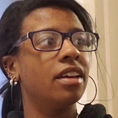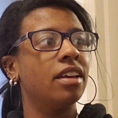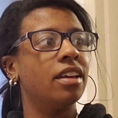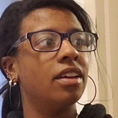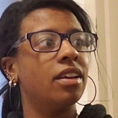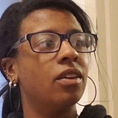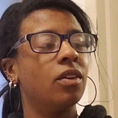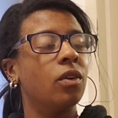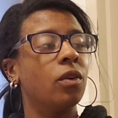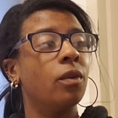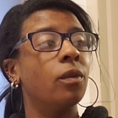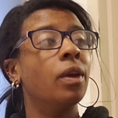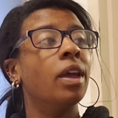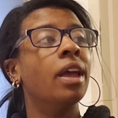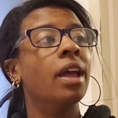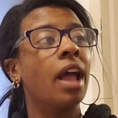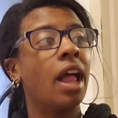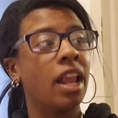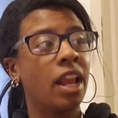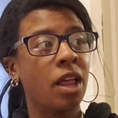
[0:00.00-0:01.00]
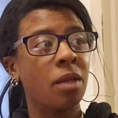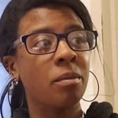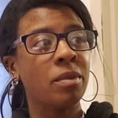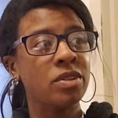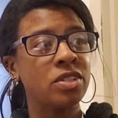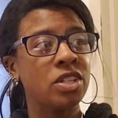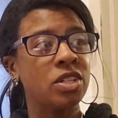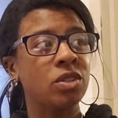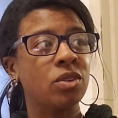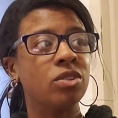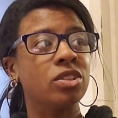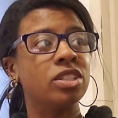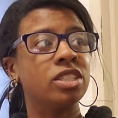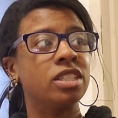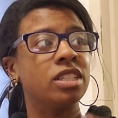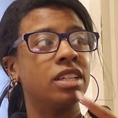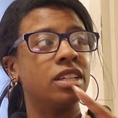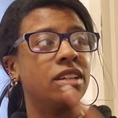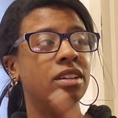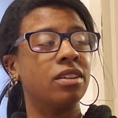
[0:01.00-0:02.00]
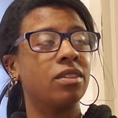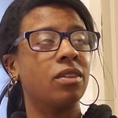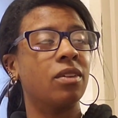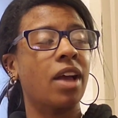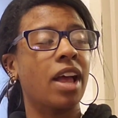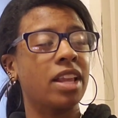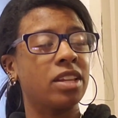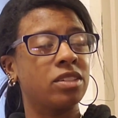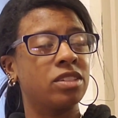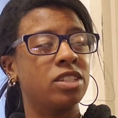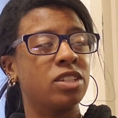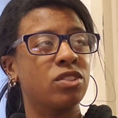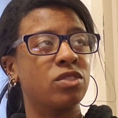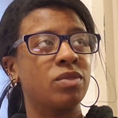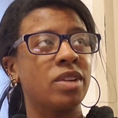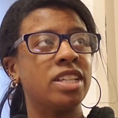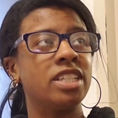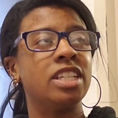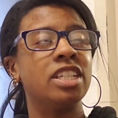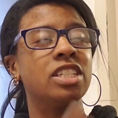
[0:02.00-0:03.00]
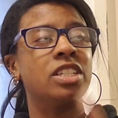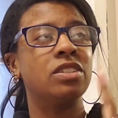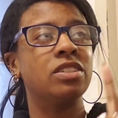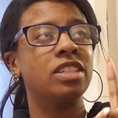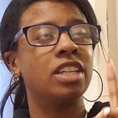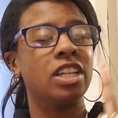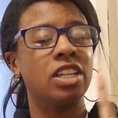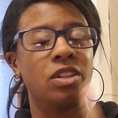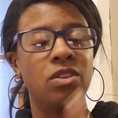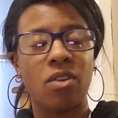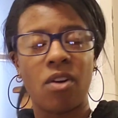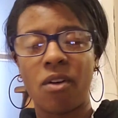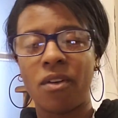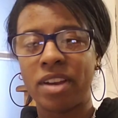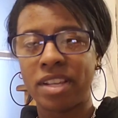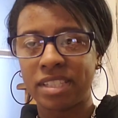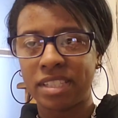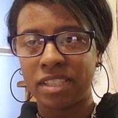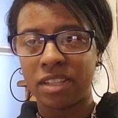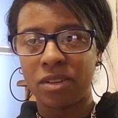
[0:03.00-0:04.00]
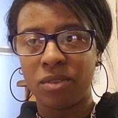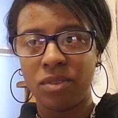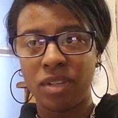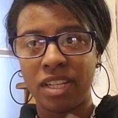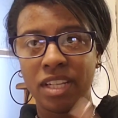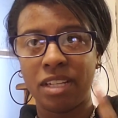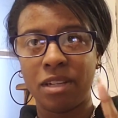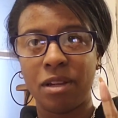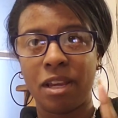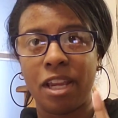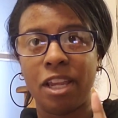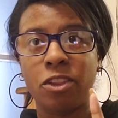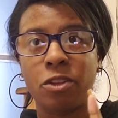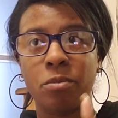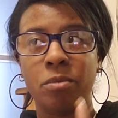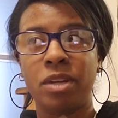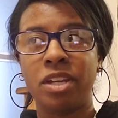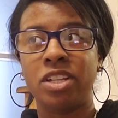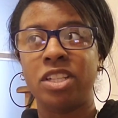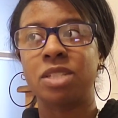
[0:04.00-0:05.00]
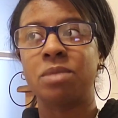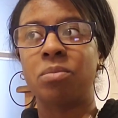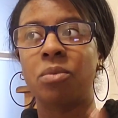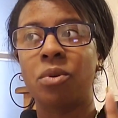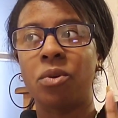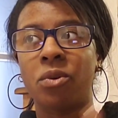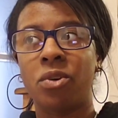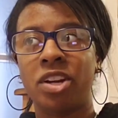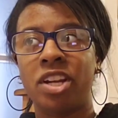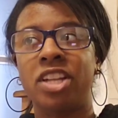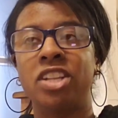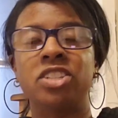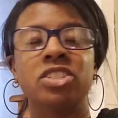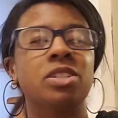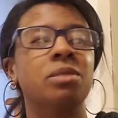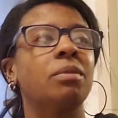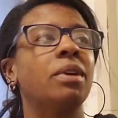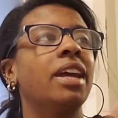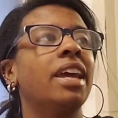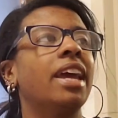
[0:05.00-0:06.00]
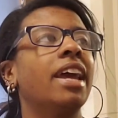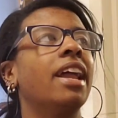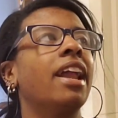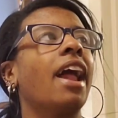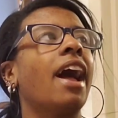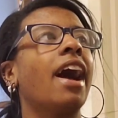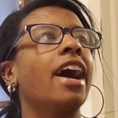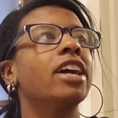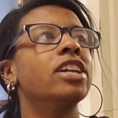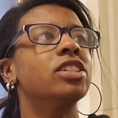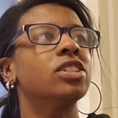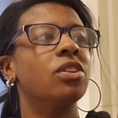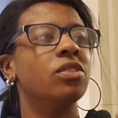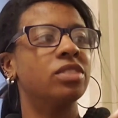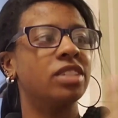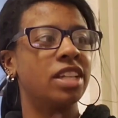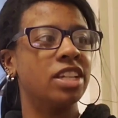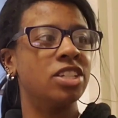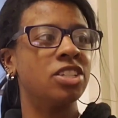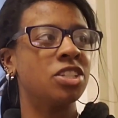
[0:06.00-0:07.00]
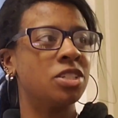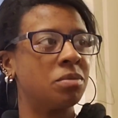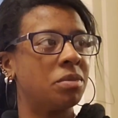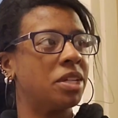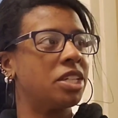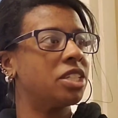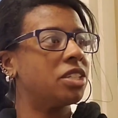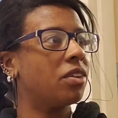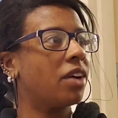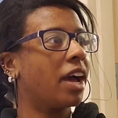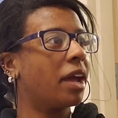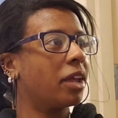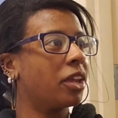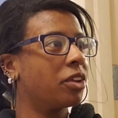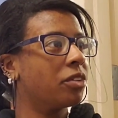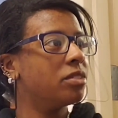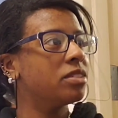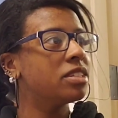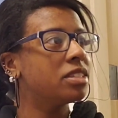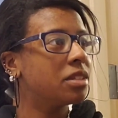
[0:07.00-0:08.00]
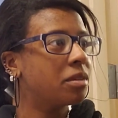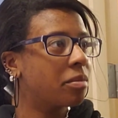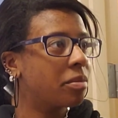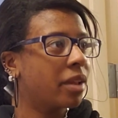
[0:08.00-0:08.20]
in elementary school, she, as she was raising it, she said you needed either be in a sport or an instrument, and I chose instrument. So I used to play